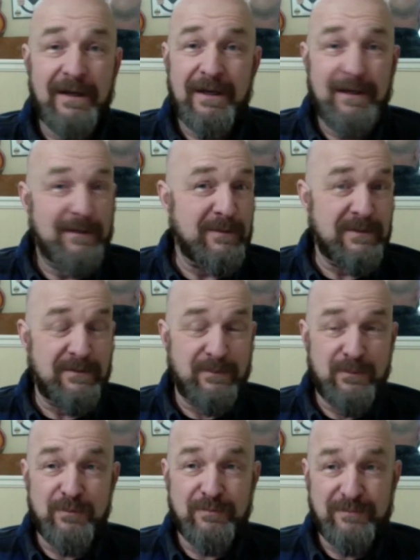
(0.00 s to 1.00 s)
was
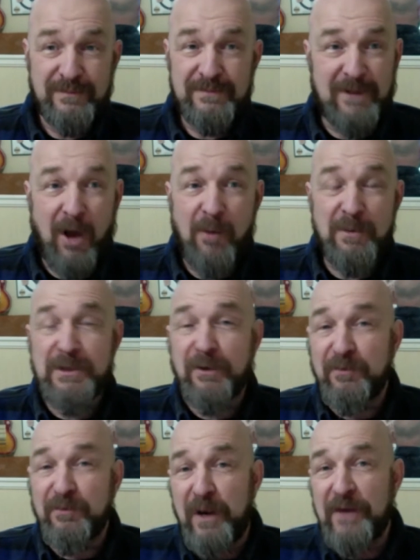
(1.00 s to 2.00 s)
almost out of
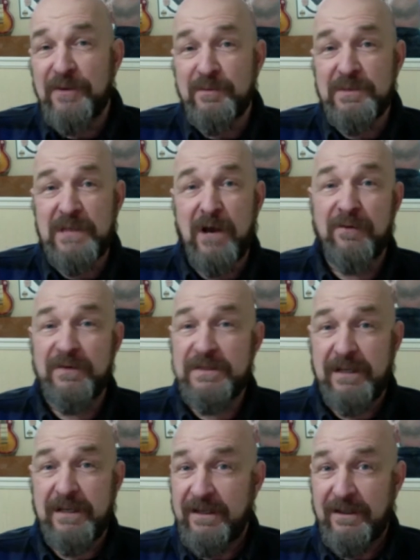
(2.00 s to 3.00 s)
breath himself and said,
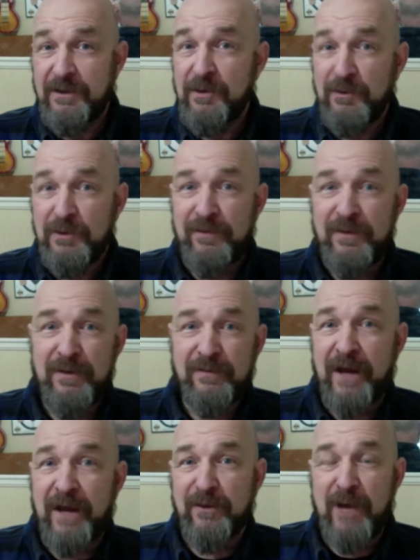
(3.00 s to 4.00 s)
like, dude, you've got
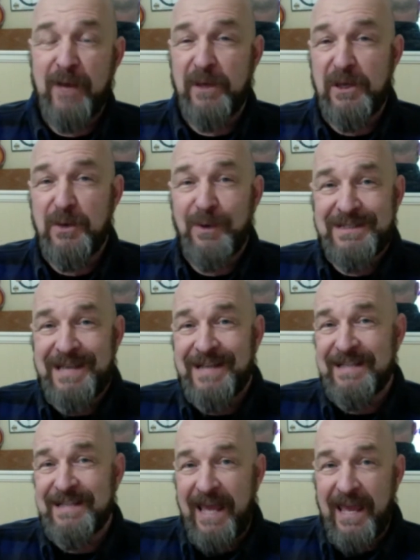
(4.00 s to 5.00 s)
to grab a USA
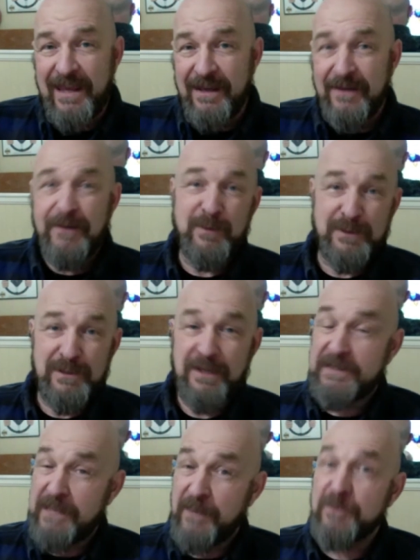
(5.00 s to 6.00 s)
Today, which at the
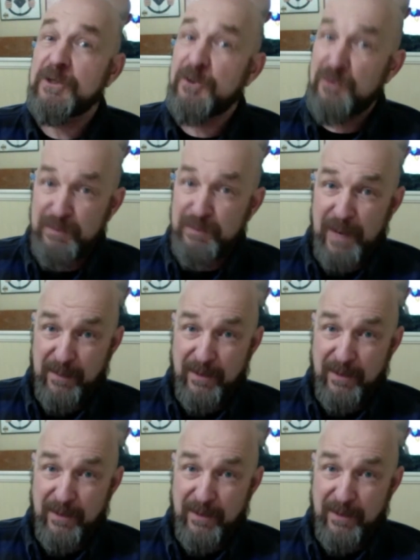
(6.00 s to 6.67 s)
time was a newspaper.